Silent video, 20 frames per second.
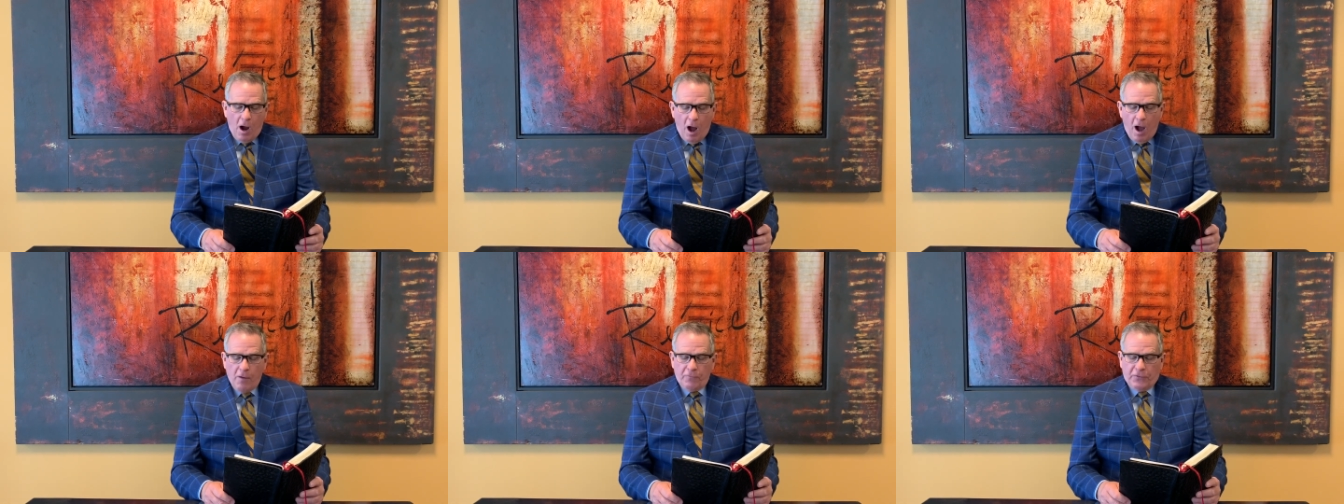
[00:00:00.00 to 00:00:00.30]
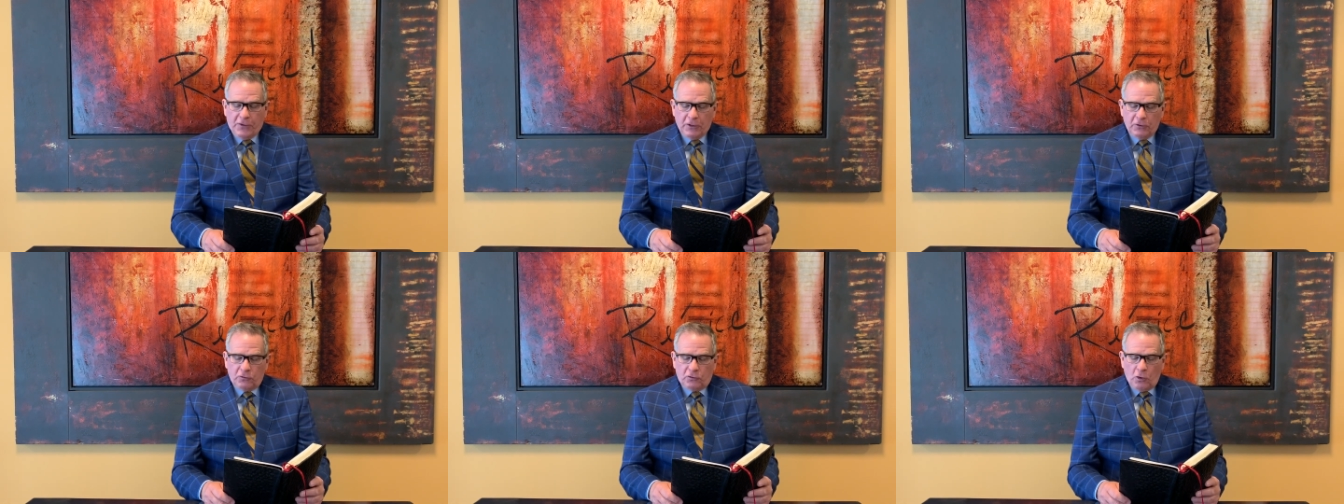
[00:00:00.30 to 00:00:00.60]
Of
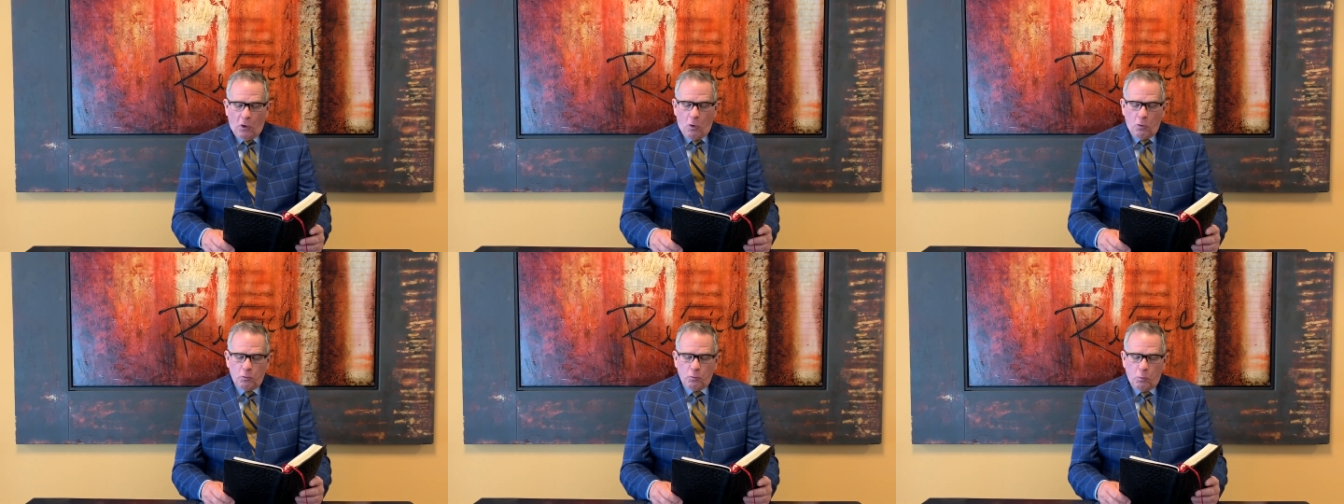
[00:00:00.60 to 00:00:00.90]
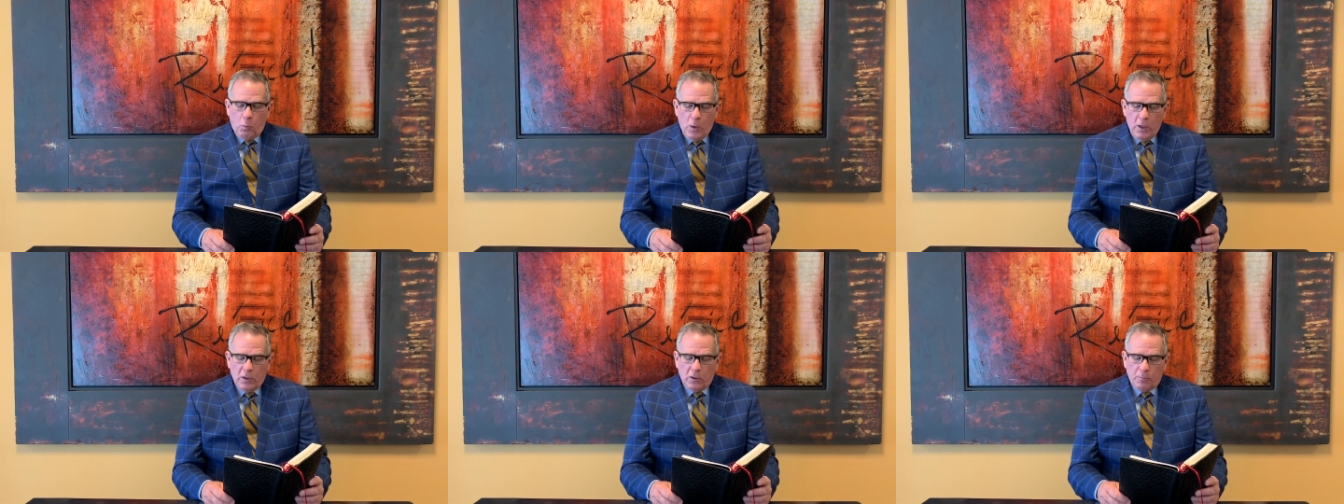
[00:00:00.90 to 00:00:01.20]
his
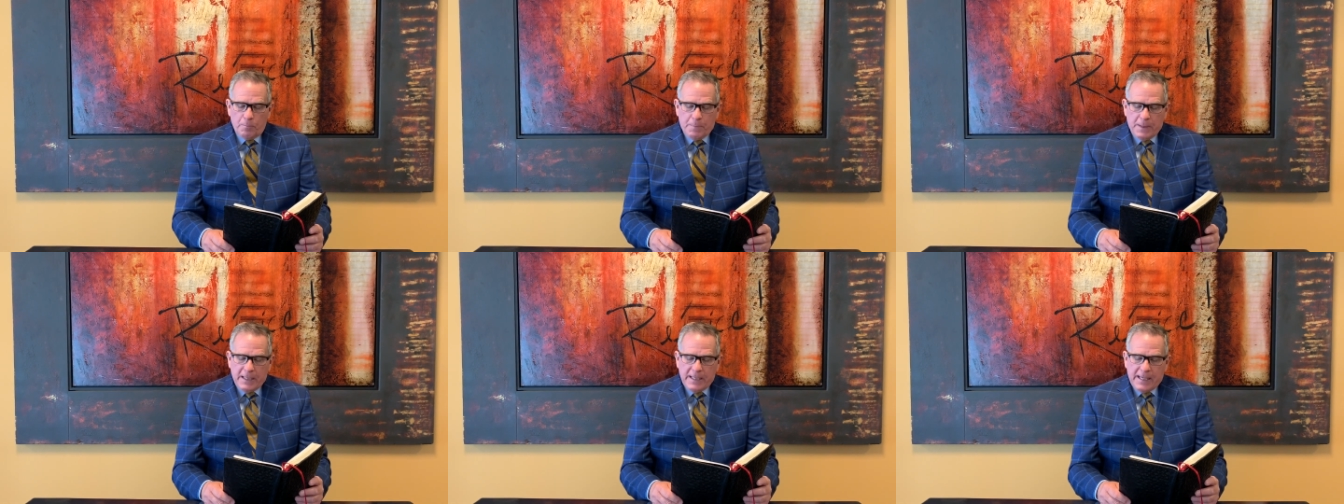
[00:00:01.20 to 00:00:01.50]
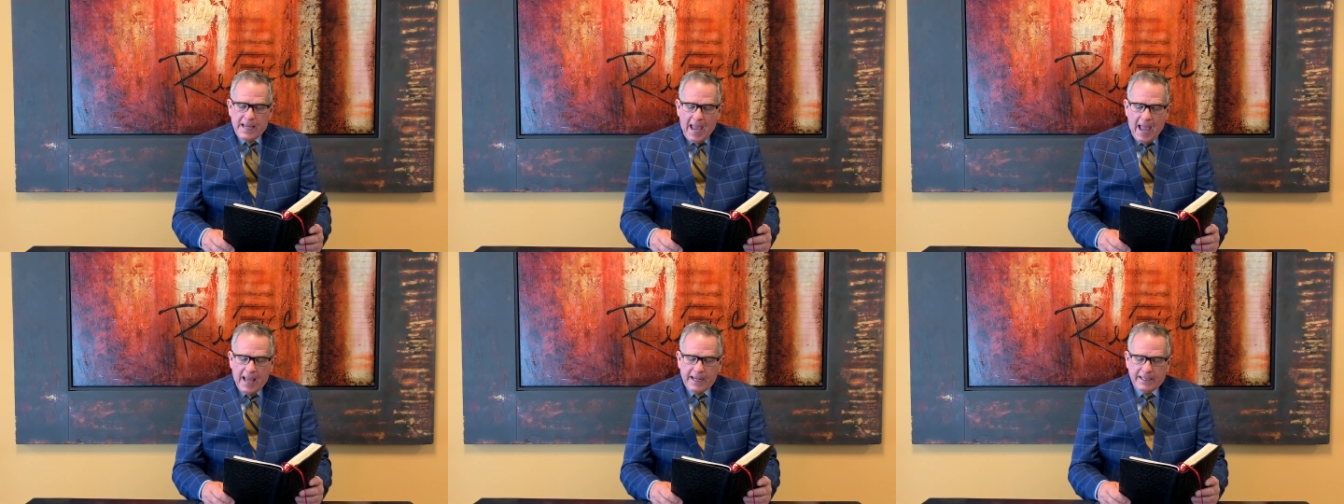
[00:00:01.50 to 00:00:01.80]
own will
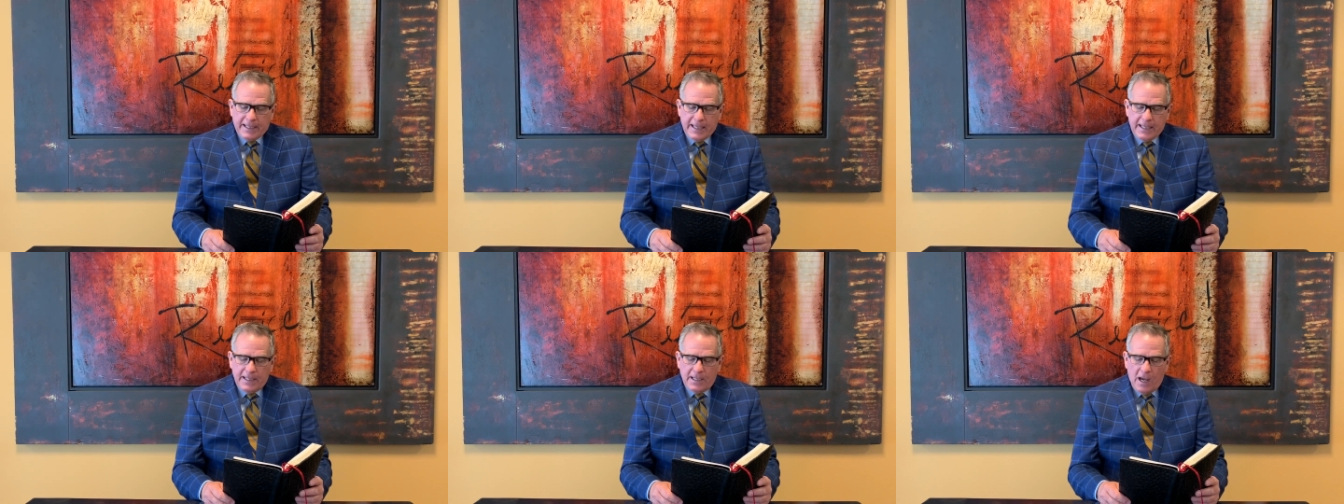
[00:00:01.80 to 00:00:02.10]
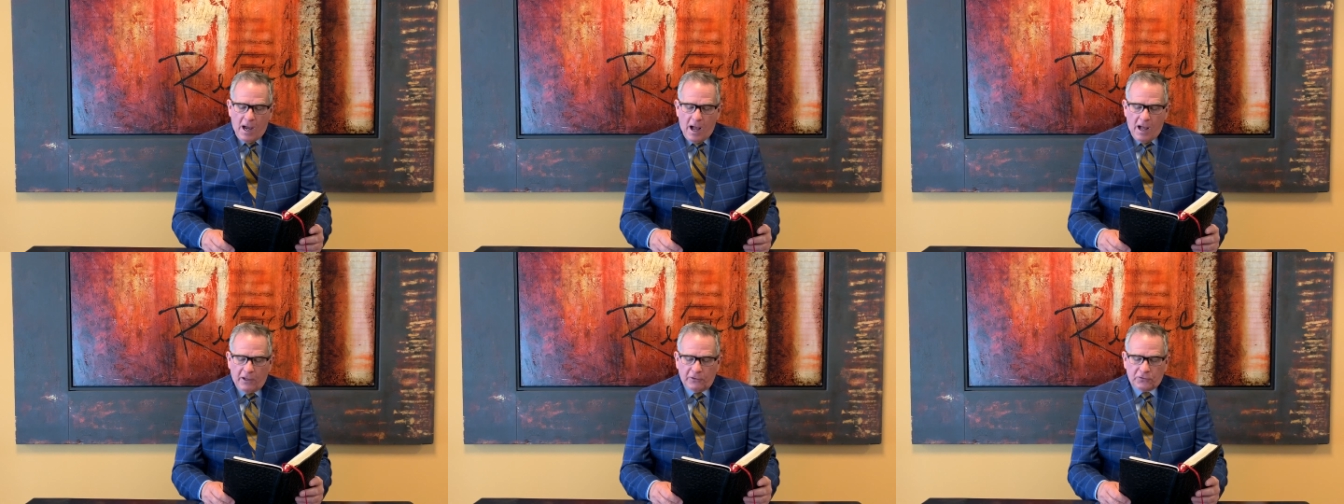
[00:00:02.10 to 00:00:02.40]
begat he
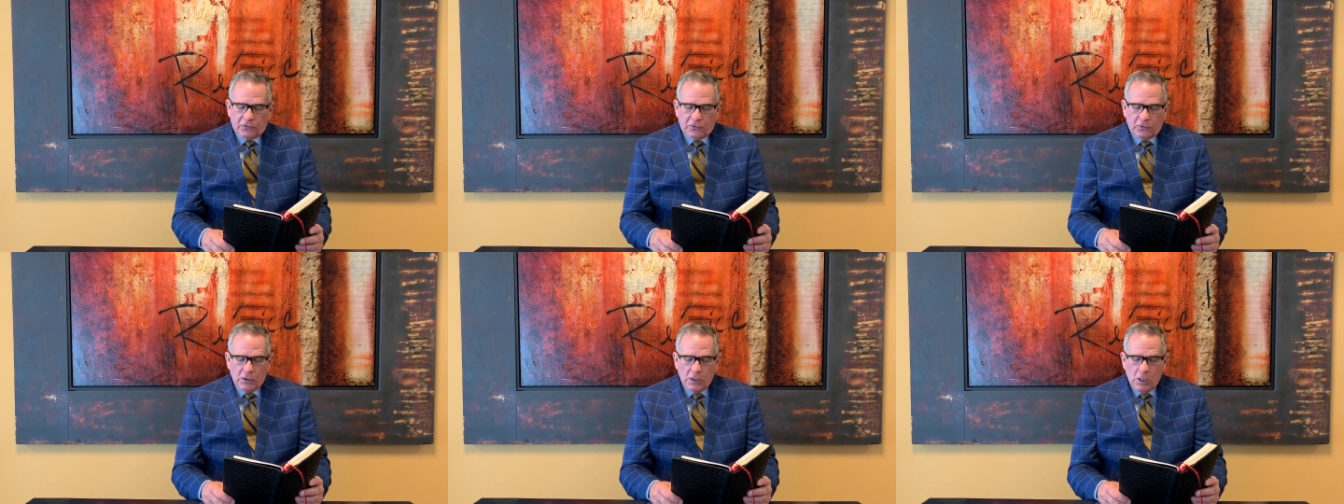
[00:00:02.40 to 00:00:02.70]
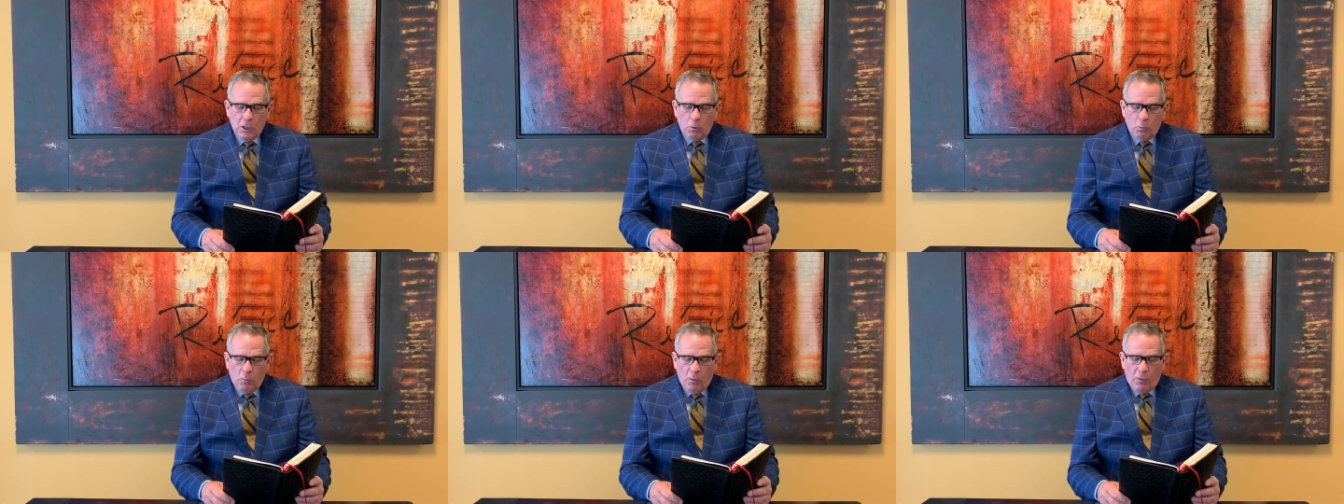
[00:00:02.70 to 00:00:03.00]
us
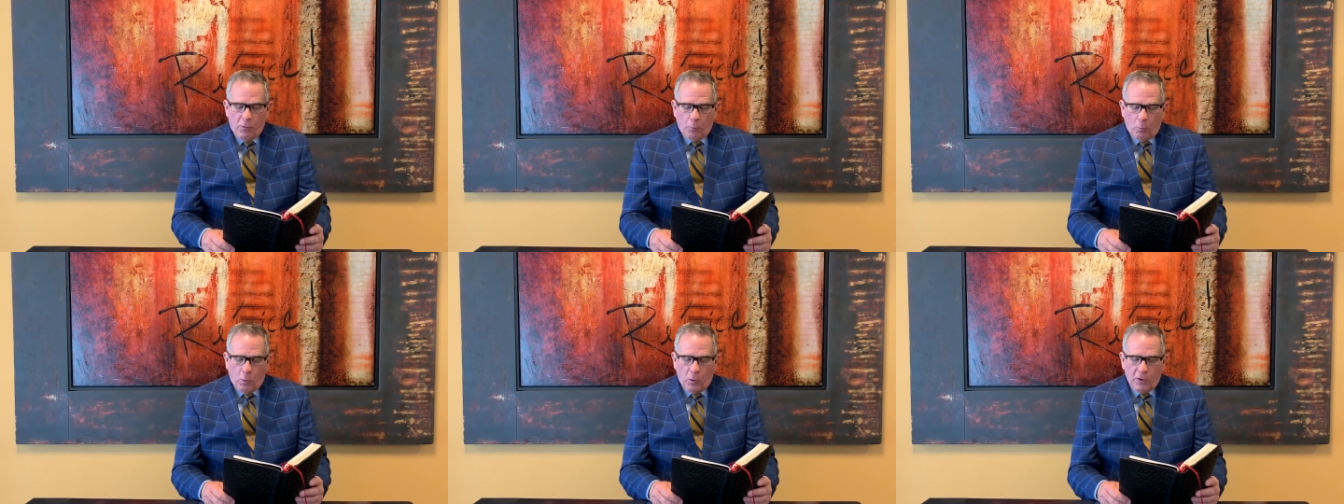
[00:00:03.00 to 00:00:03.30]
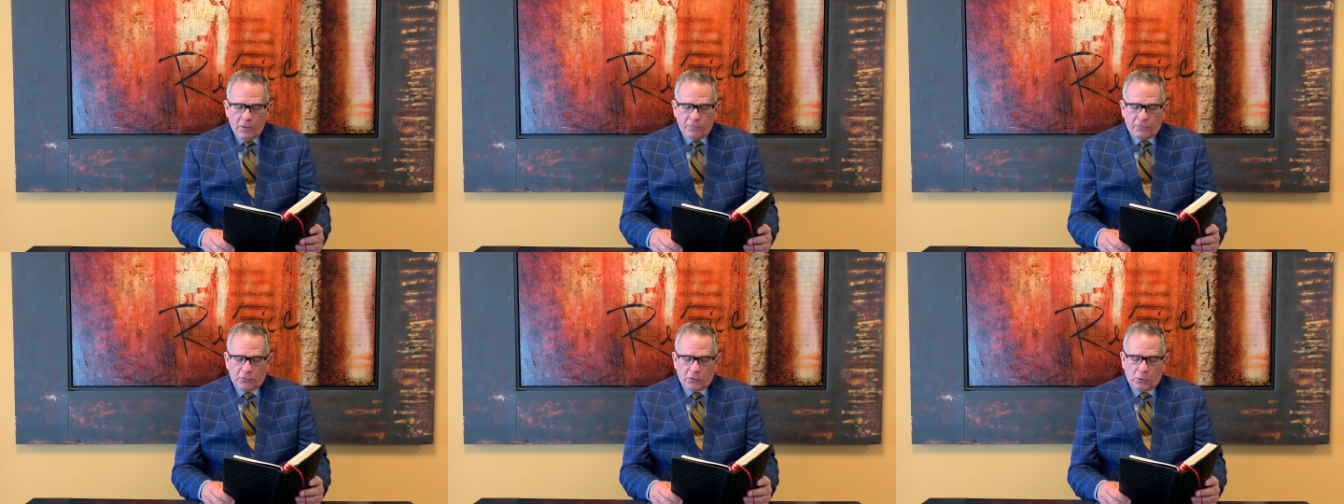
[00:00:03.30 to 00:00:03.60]
with the
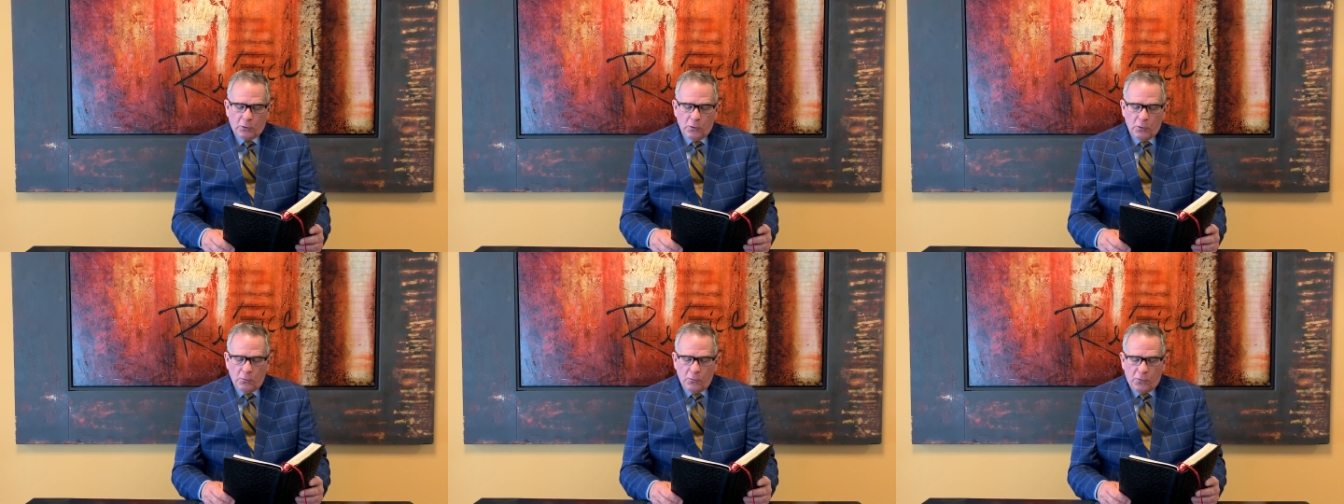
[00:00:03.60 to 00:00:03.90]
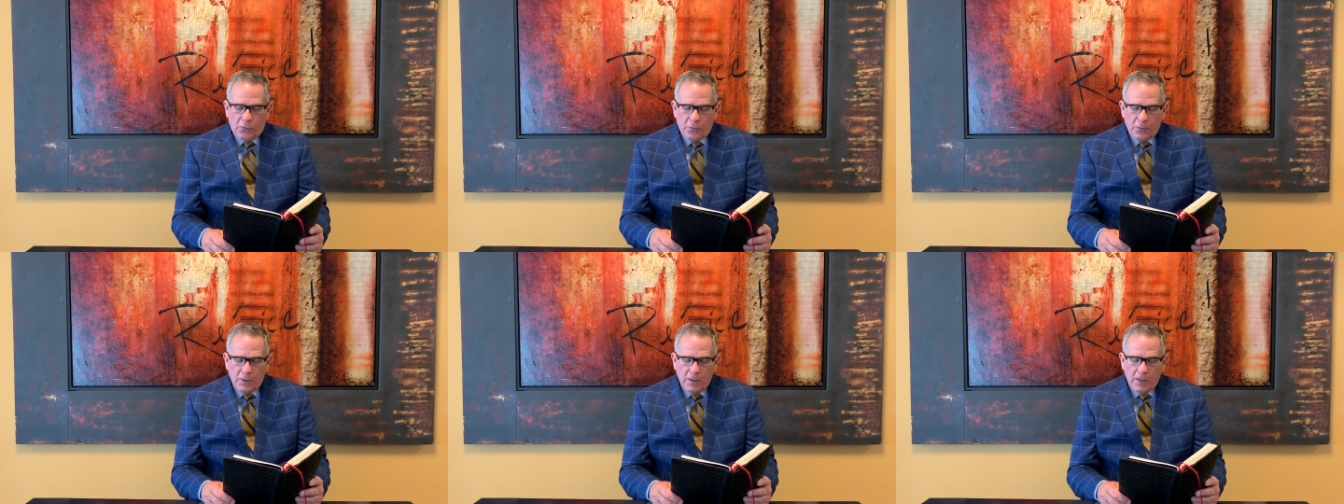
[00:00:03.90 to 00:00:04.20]
word of
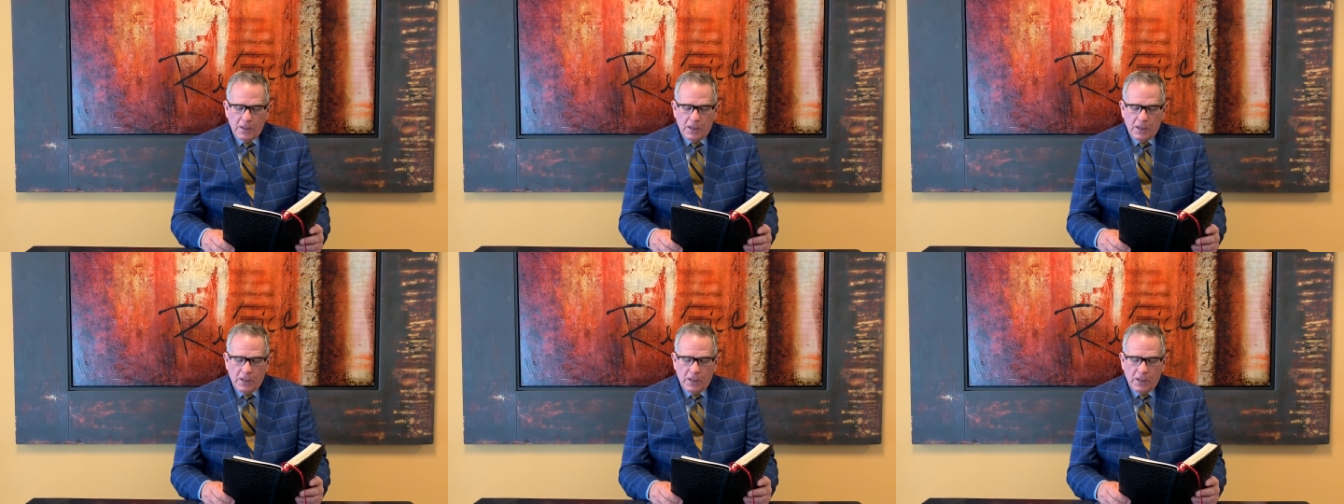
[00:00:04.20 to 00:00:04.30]
truth,